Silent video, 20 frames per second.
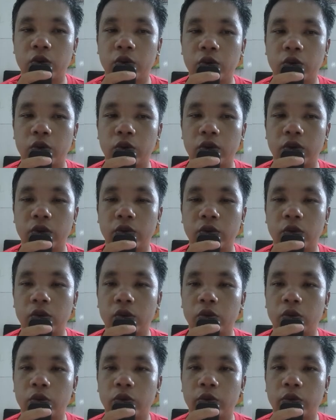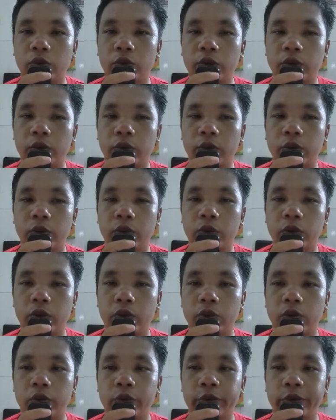To Lucas,
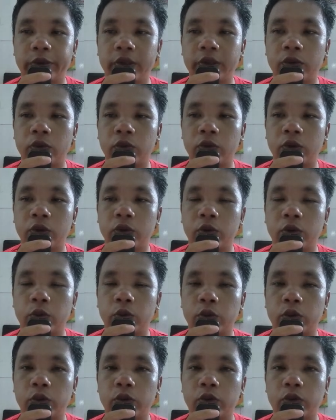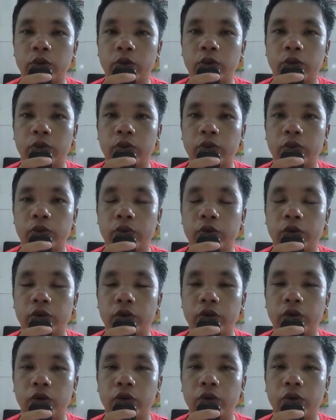Emma wasn't just kind,
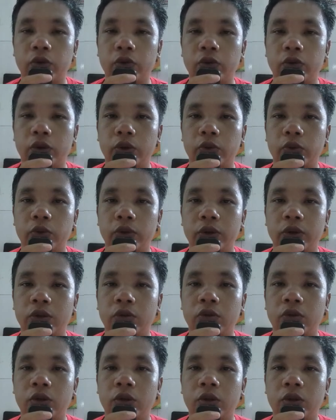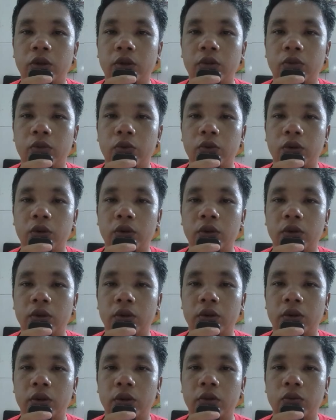she was an embodiment of determination and
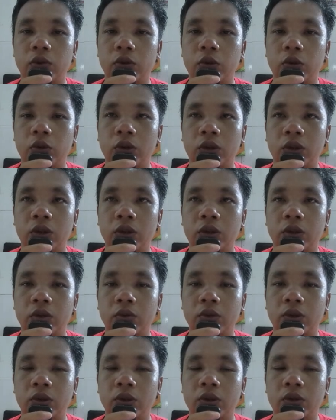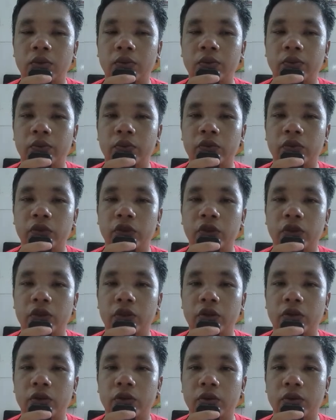compassion, qualities he had
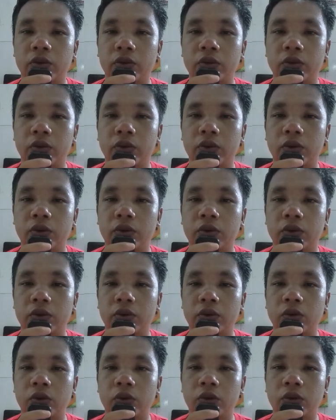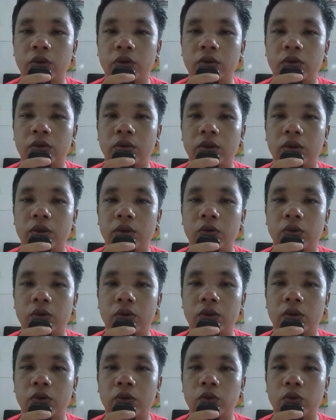never seen in his world of luxury.
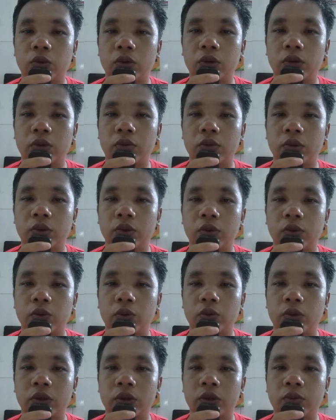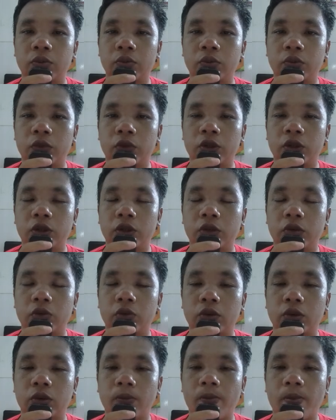After hours of effort,
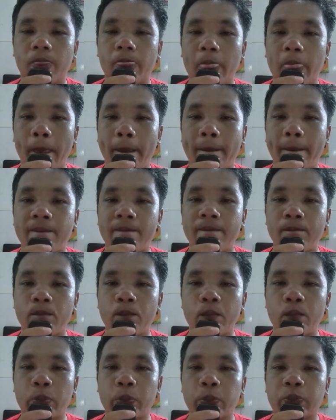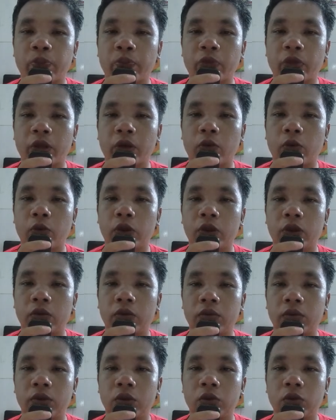They finally reached
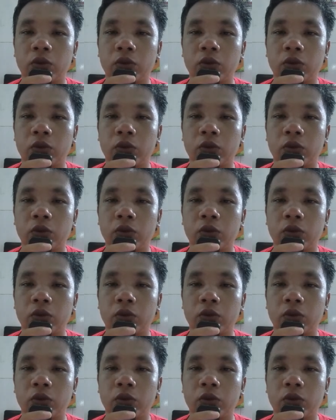a main